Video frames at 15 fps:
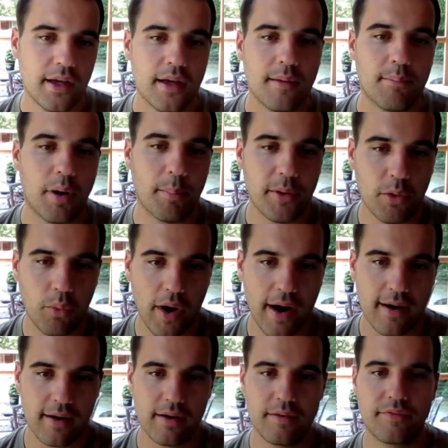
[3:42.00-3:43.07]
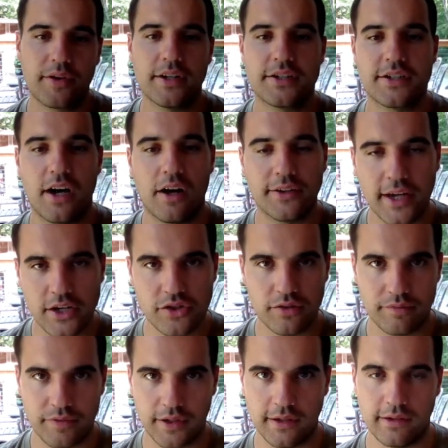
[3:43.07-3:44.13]
But beware of consolidation
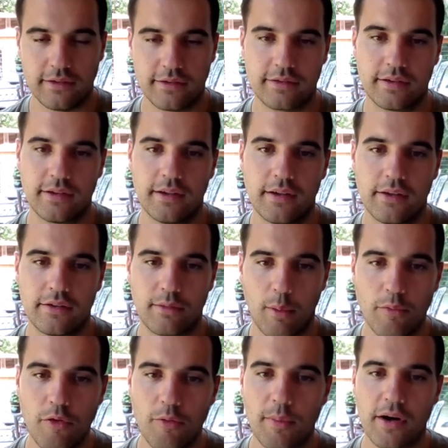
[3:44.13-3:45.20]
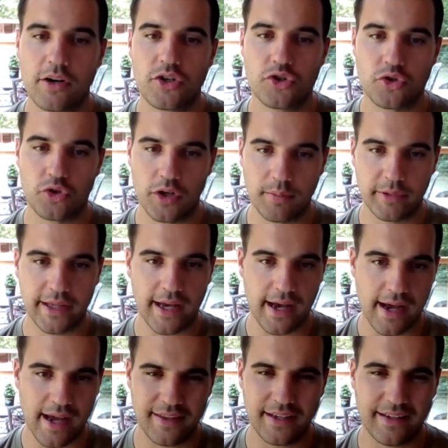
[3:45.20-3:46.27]
fees. Some of them are extremely high.
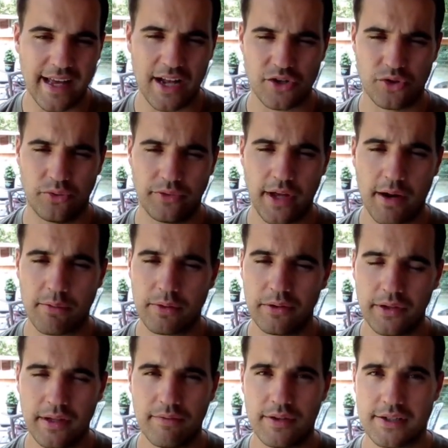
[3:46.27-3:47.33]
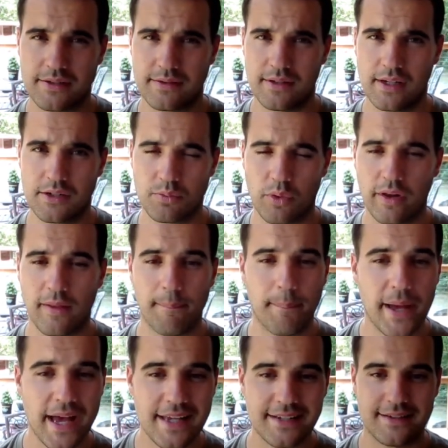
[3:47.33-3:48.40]
I think National Debt Relief is one of the
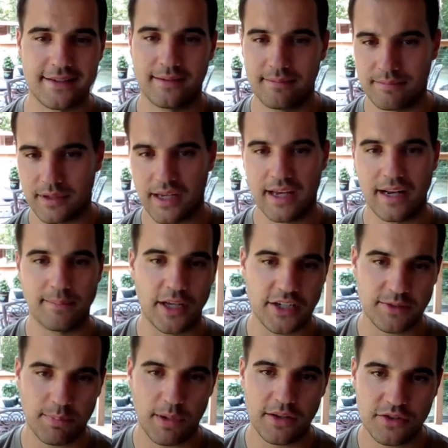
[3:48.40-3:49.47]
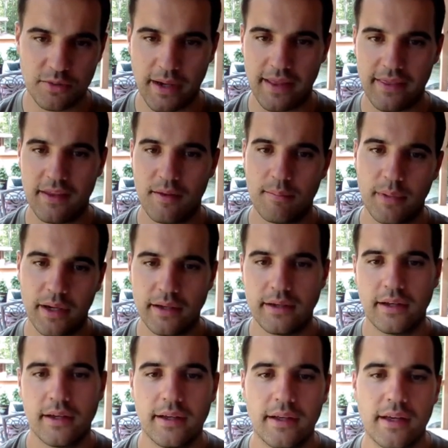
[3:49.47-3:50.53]
best. Again, I'm not sponsored by them, but
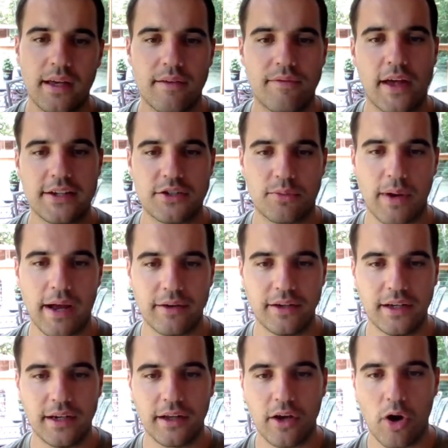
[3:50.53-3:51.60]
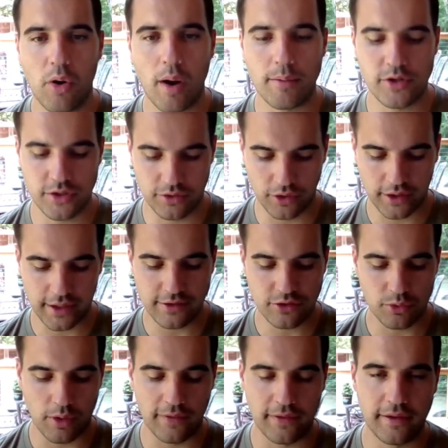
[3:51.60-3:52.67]
if that's the route you need to go, I would just look into
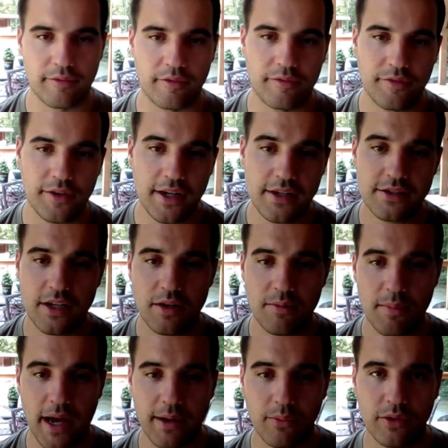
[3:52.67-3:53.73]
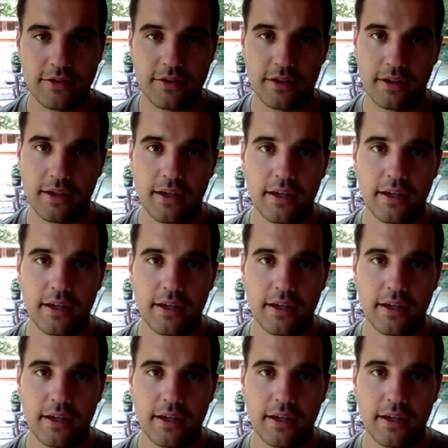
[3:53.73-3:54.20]
all the different fees that you might want to